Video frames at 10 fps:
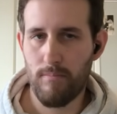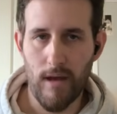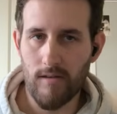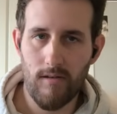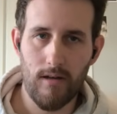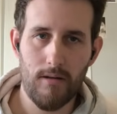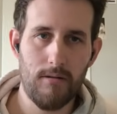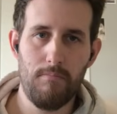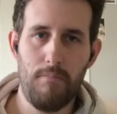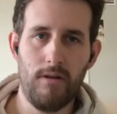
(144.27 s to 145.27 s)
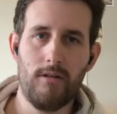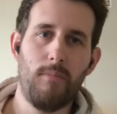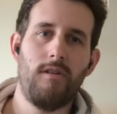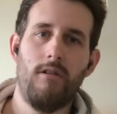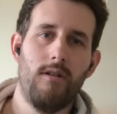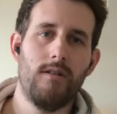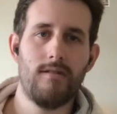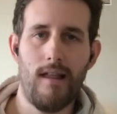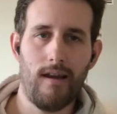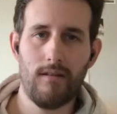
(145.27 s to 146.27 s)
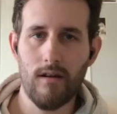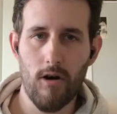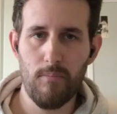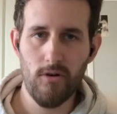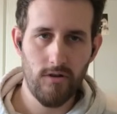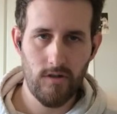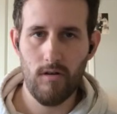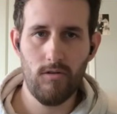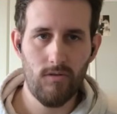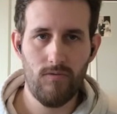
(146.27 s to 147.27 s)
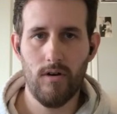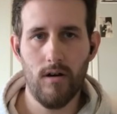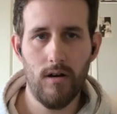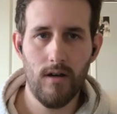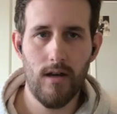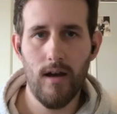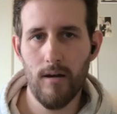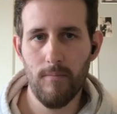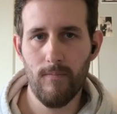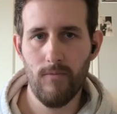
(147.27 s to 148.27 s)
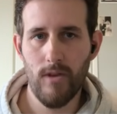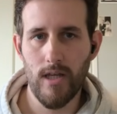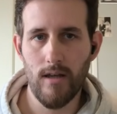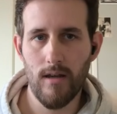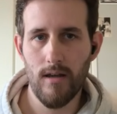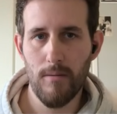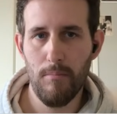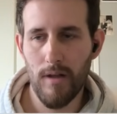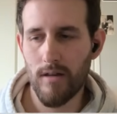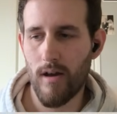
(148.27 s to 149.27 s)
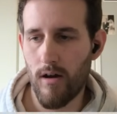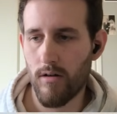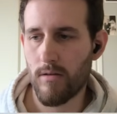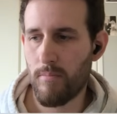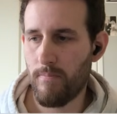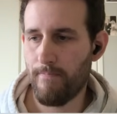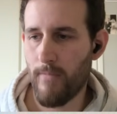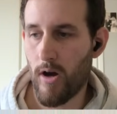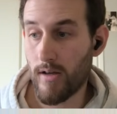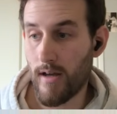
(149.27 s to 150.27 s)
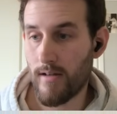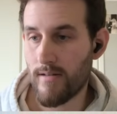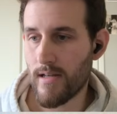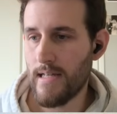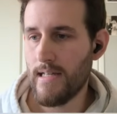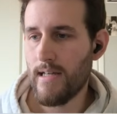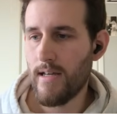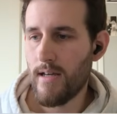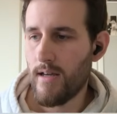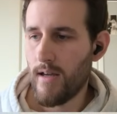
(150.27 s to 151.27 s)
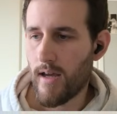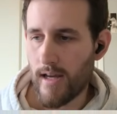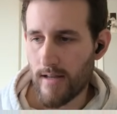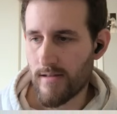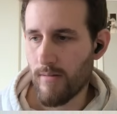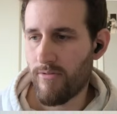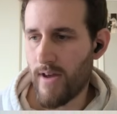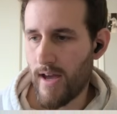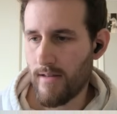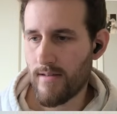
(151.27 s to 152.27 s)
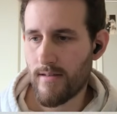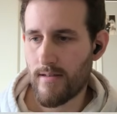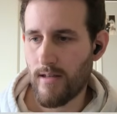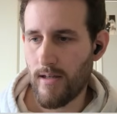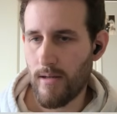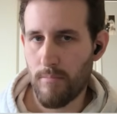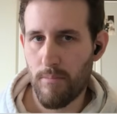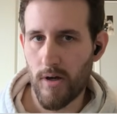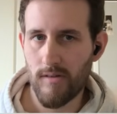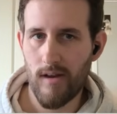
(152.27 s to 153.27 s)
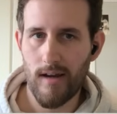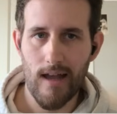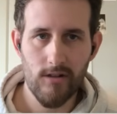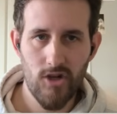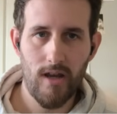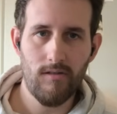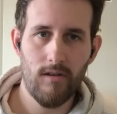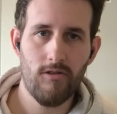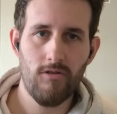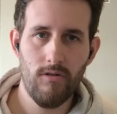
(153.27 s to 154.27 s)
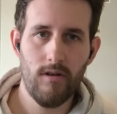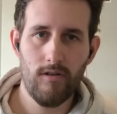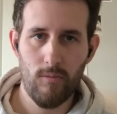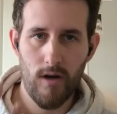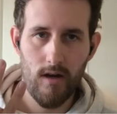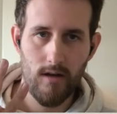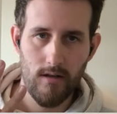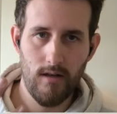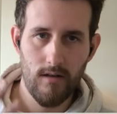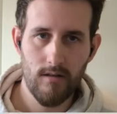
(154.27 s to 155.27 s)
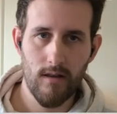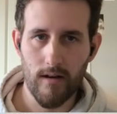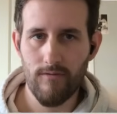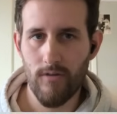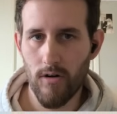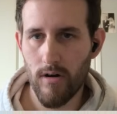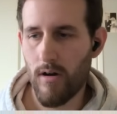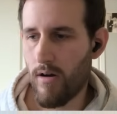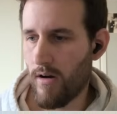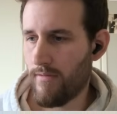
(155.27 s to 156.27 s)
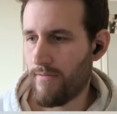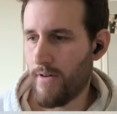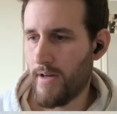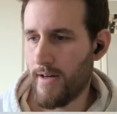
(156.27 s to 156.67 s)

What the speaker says: Basic build materials like the copper used for the milled out hot end. Again, some fans, the Bondtech LGX extruders where you need like 4 of.